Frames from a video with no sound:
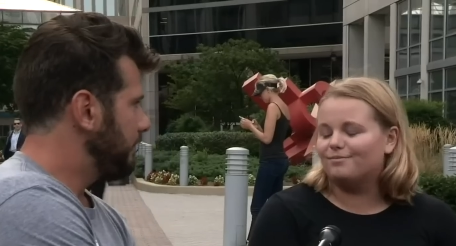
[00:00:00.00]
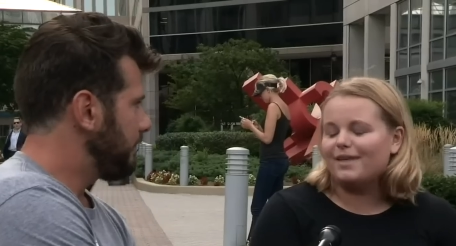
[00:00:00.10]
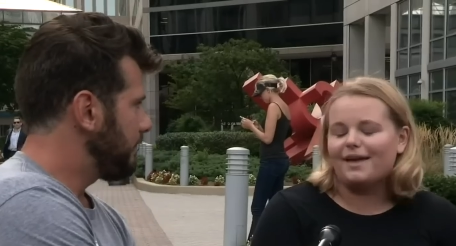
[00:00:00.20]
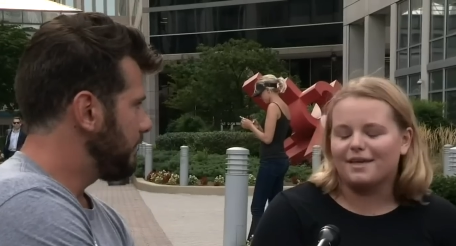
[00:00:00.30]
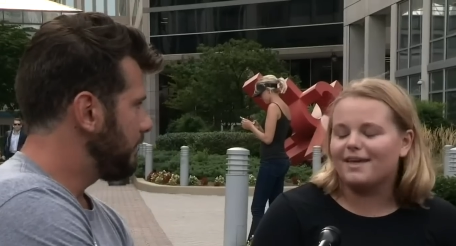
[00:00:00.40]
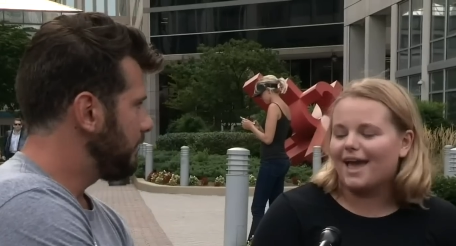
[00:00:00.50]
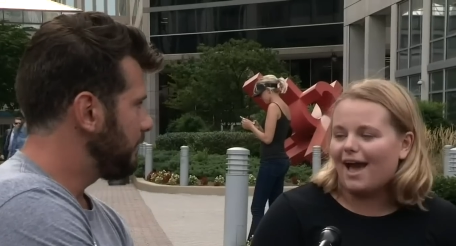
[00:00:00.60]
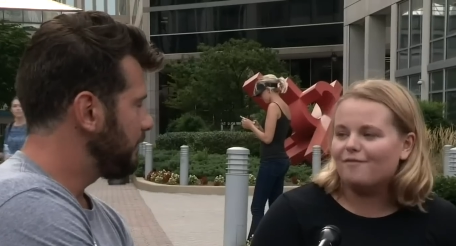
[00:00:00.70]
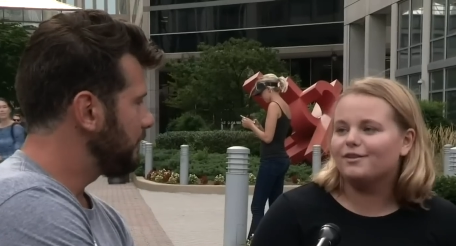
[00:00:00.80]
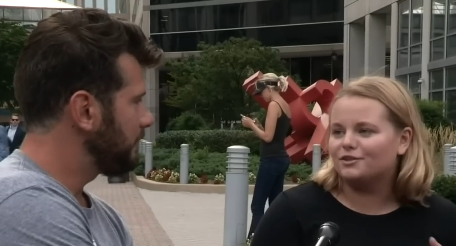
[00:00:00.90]
Speaker 1: I think they
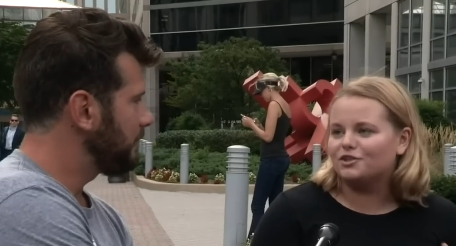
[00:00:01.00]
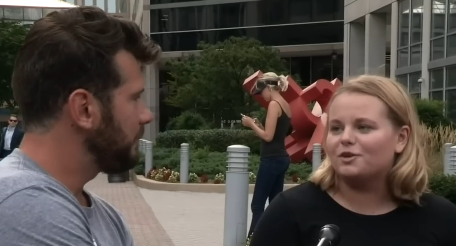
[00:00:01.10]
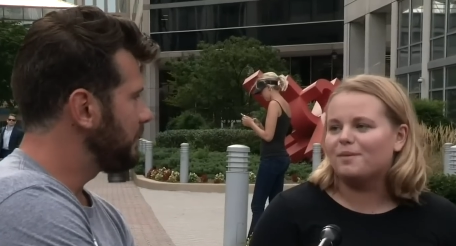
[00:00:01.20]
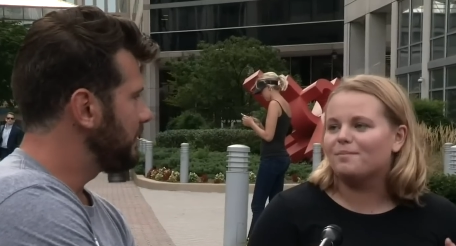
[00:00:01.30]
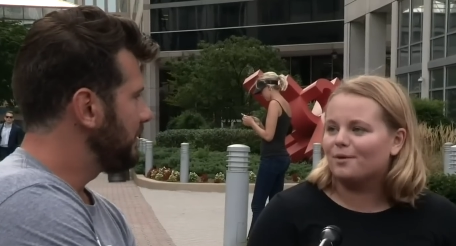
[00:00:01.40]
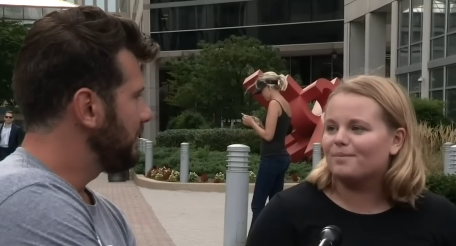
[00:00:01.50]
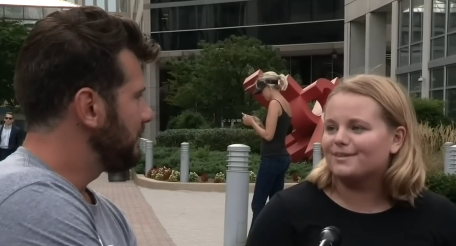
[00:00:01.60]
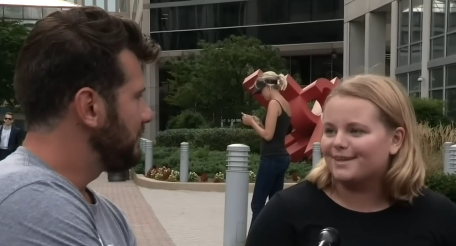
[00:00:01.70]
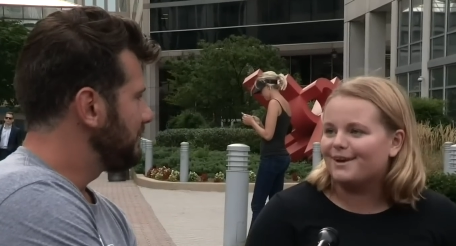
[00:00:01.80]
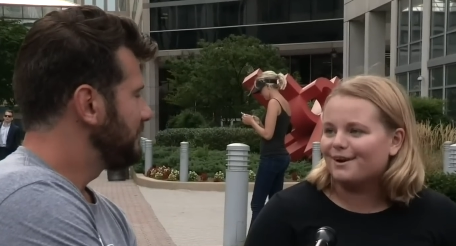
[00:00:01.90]
have a legitimate
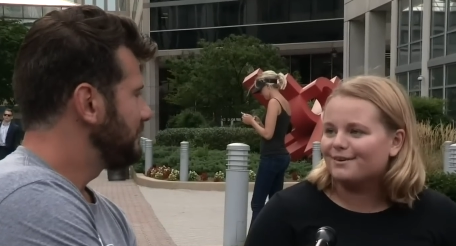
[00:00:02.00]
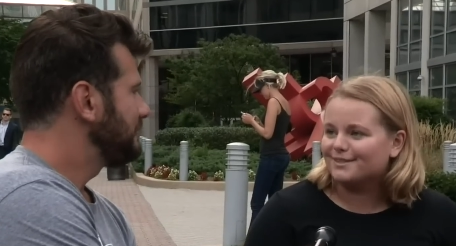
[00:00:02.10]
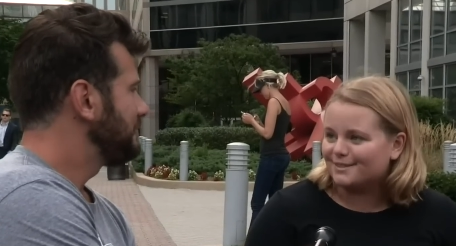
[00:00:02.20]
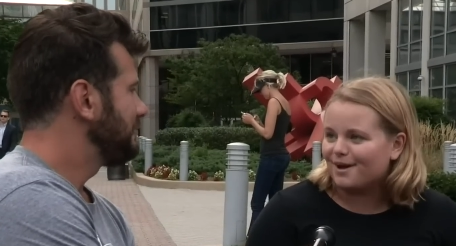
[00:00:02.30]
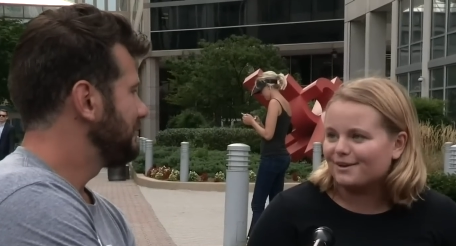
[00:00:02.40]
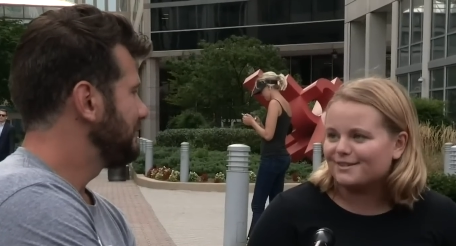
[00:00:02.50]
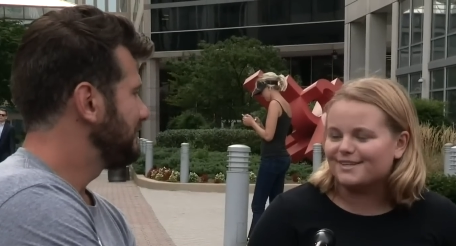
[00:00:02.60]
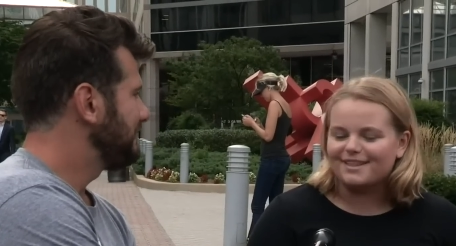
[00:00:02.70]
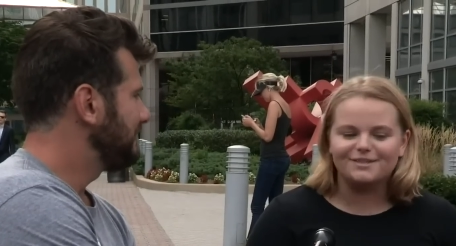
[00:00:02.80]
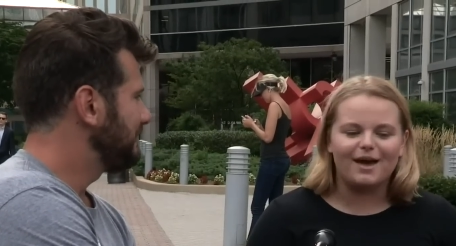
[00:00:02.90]
purpose in our
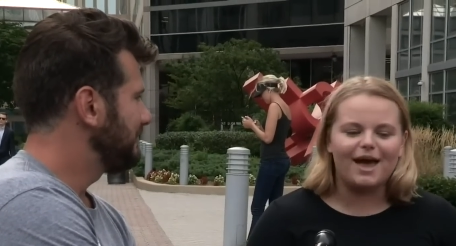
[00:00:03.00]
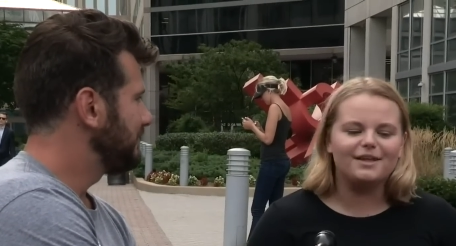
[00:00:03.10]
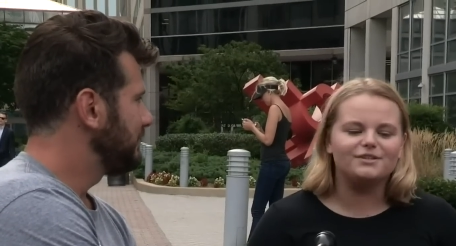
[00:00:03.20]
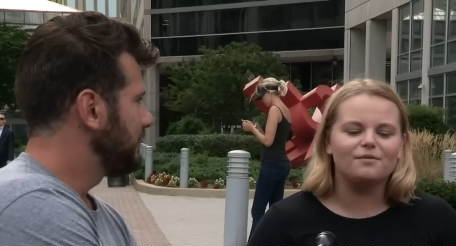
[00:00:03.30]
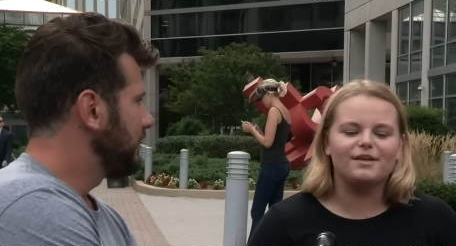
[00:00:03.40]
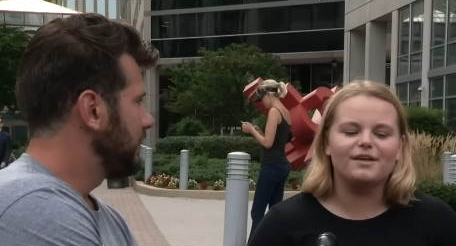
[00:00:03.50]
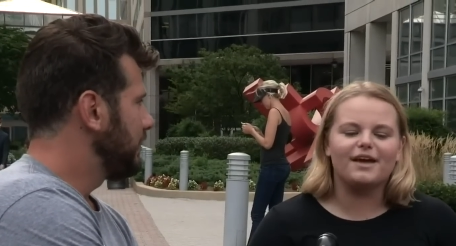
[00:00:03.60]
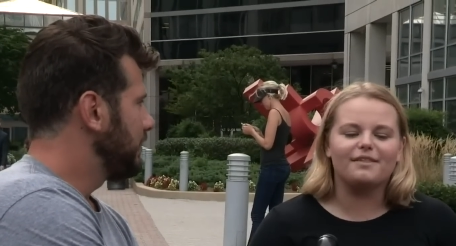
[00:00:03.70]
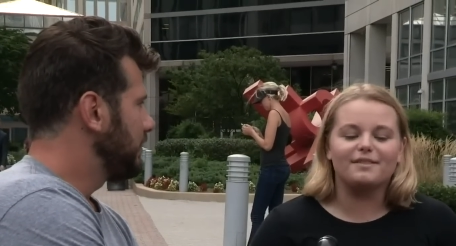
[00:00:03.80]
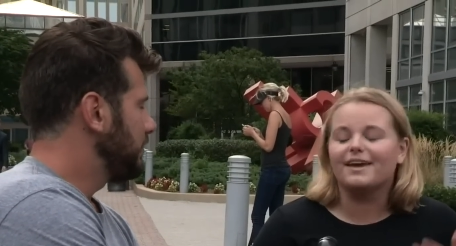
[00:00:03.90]
democracy. That's what I don't think.
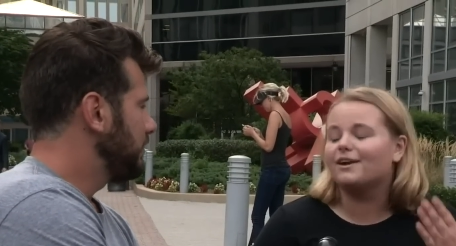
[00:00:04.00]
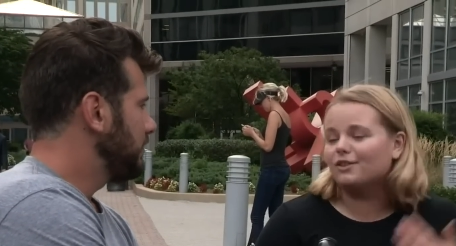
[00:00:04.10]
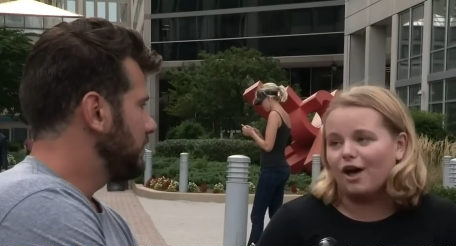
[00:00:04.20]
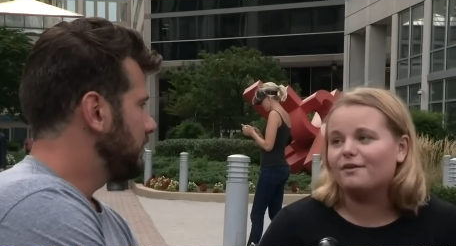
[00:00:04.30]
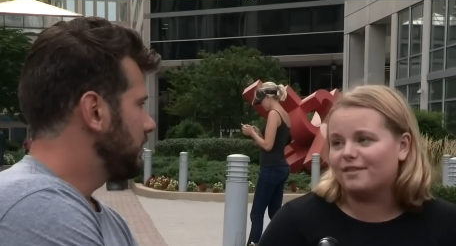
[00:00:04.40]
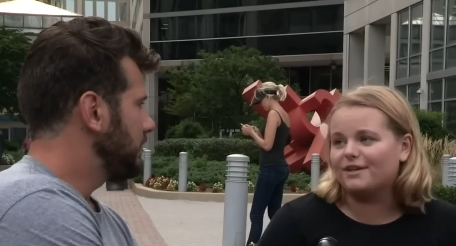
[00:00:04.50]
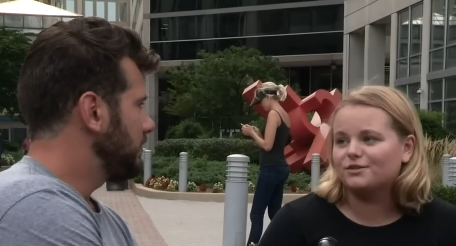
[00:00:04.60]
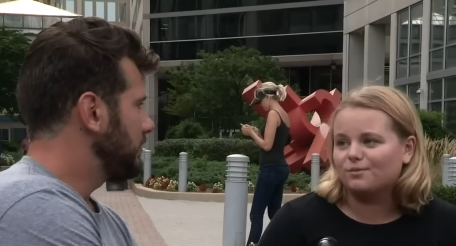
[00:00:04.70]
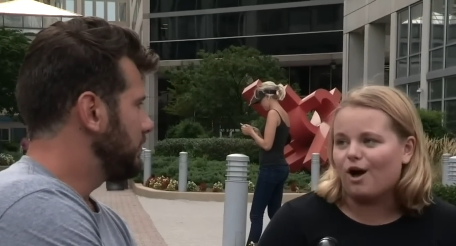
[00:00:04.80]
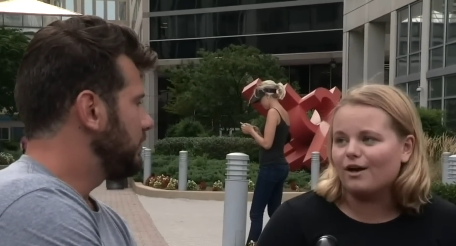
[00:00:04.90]
I think they get a lot of
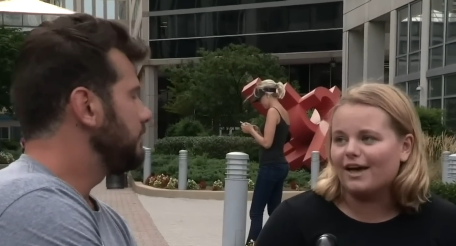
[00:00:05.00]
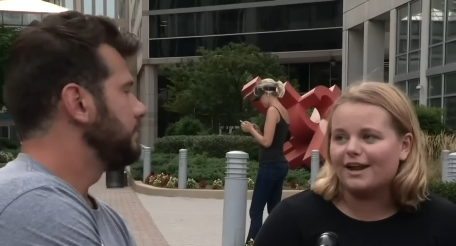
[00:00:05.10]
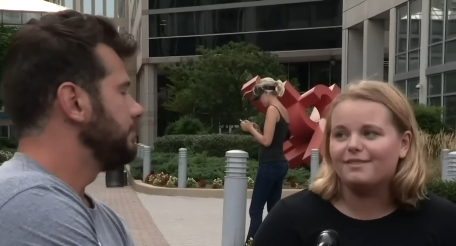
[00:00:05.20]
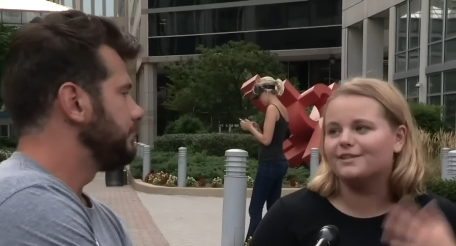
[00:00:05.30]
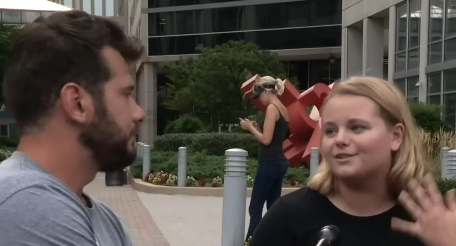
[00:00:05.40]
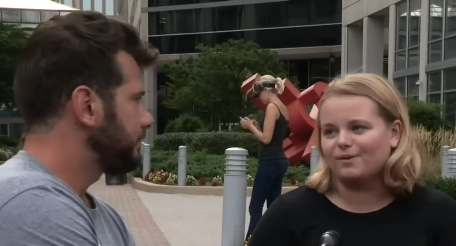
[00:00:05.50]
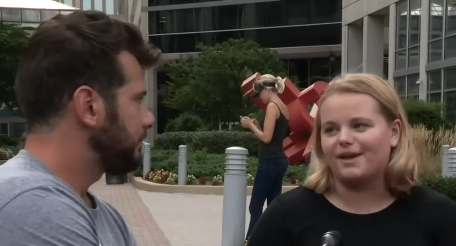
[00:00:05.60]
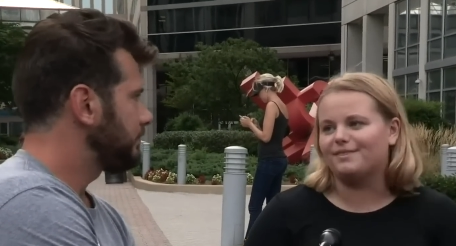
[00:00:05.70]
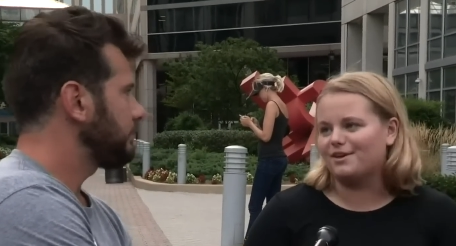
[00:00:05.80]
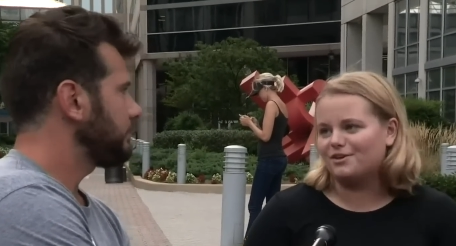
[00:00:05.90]
things wrong, and I think it's
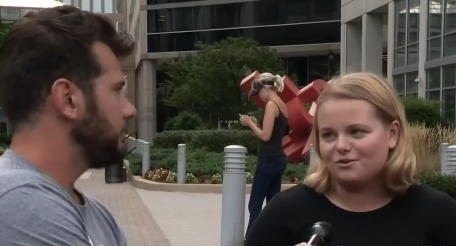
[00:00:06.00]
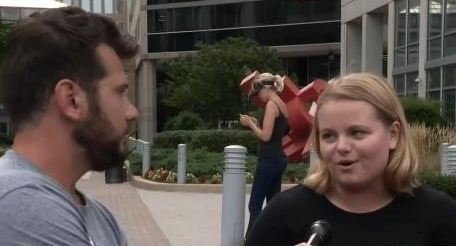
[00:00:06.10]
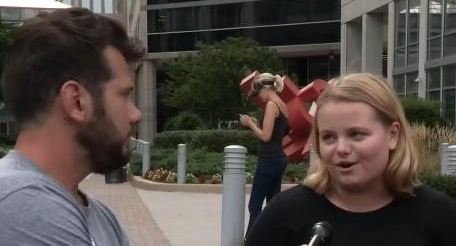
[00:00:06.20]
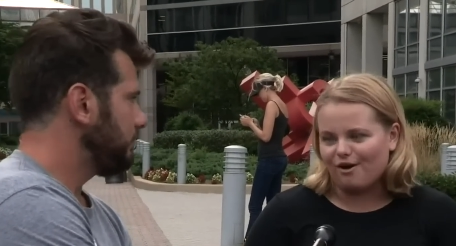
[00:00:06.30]
great that you are